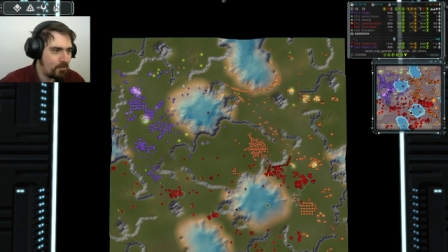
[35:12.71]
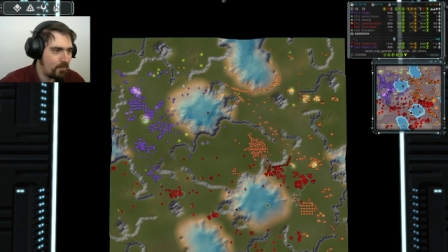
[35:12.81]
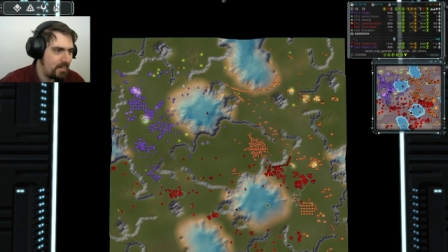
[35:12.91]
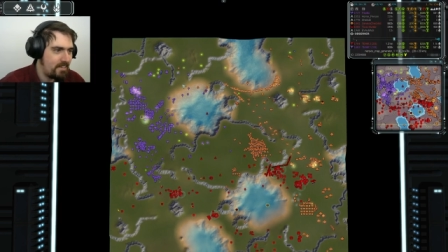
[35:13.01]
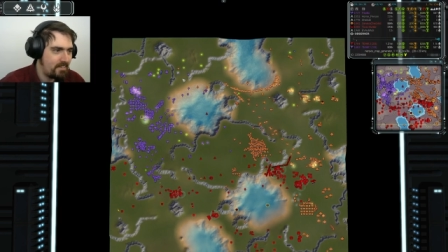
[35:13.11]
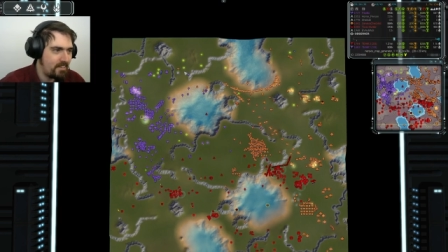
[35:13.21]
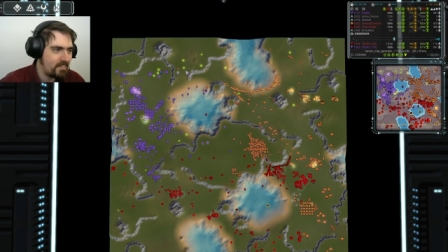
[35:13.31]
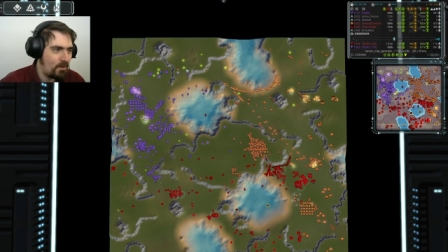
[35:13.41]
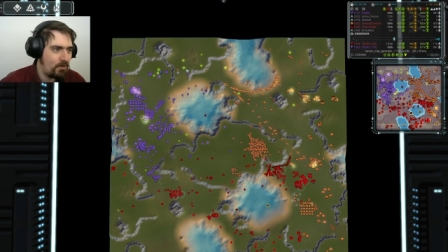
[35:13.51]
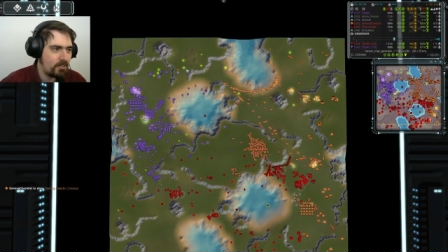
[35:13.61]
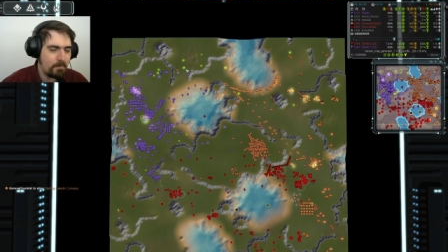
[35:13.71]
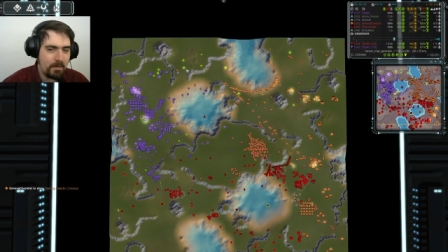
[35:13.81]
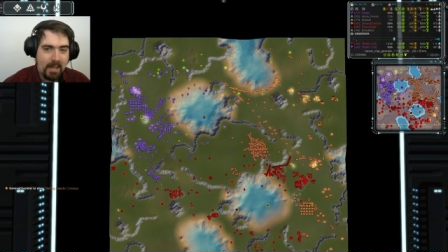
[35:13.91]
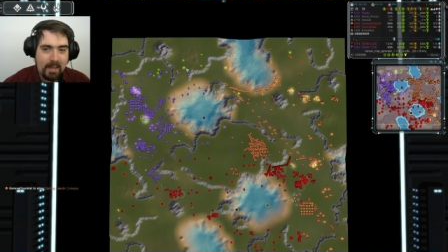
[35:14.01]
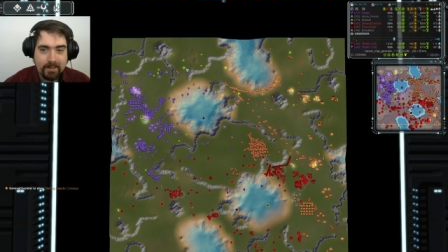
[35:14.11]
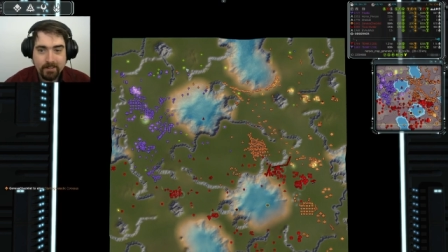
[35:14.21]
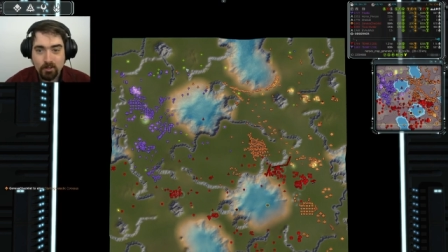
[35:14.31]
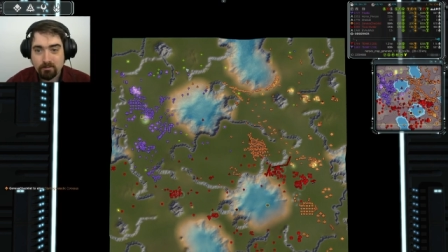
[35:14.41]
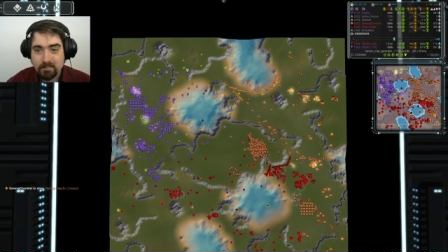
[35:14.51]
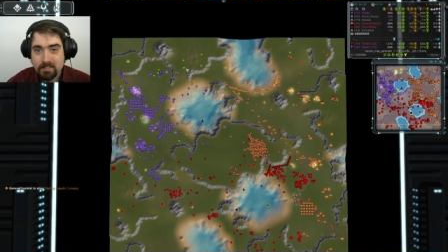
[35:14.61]
or is this going to be a
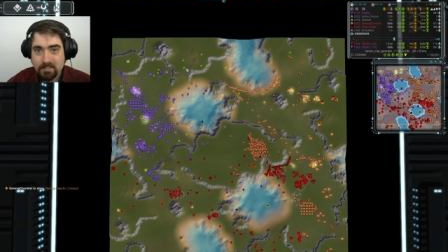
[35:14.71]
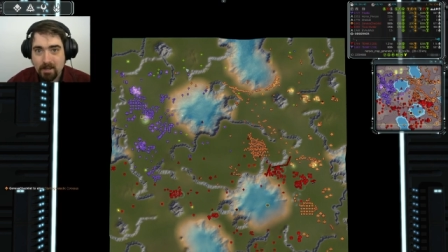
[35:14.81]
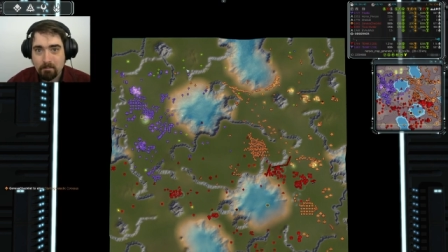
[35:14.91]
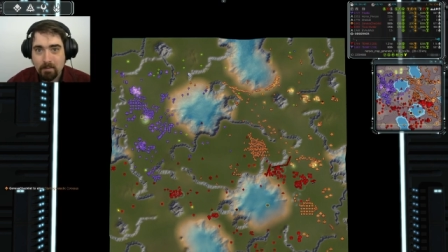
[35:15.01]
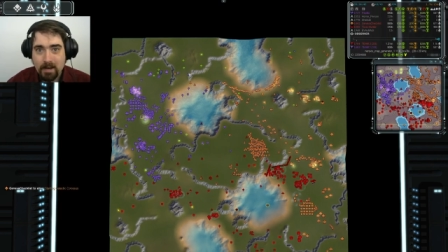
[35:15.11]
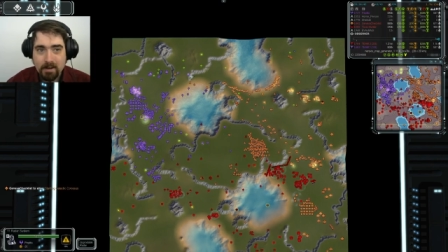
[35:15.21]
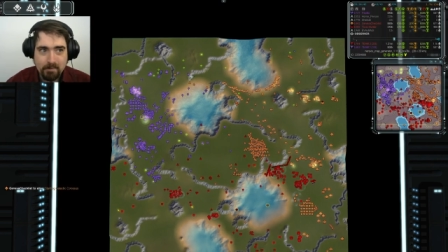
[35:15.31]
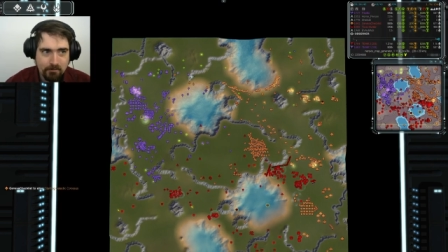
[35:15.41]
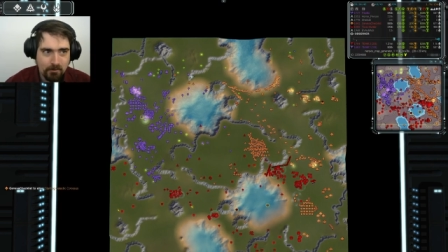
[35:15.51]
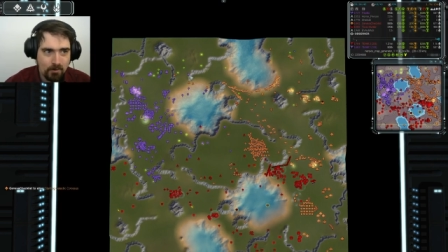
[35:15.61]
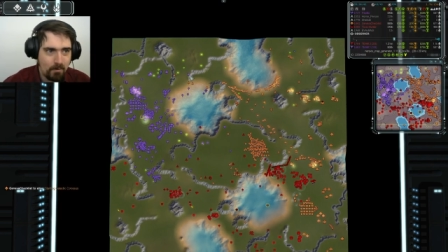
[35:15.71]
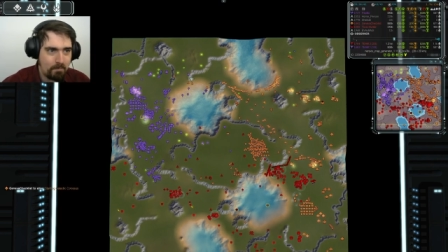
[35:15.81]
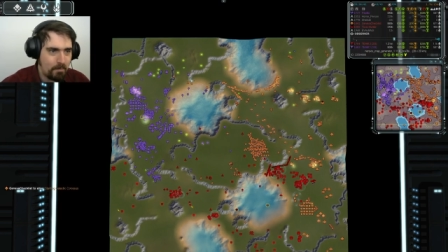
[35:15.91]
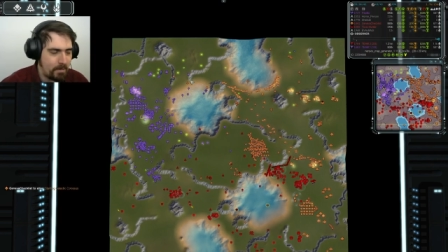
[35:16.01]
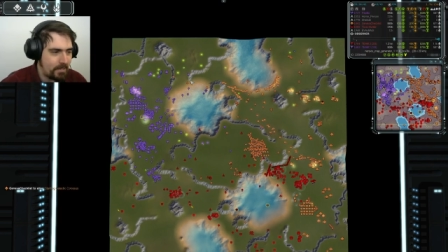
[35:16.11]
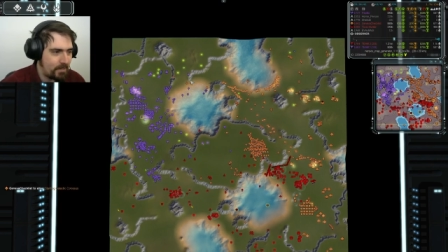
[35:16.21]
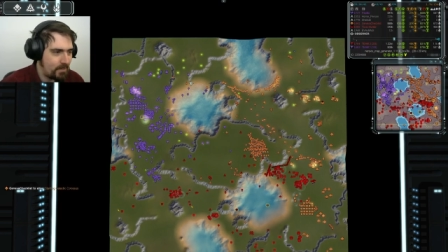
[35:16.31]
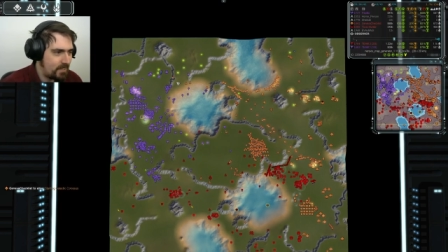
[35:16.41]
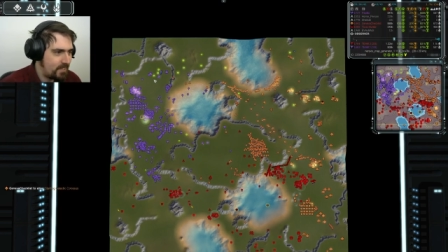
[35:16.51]
glorious comeback for Pepitto?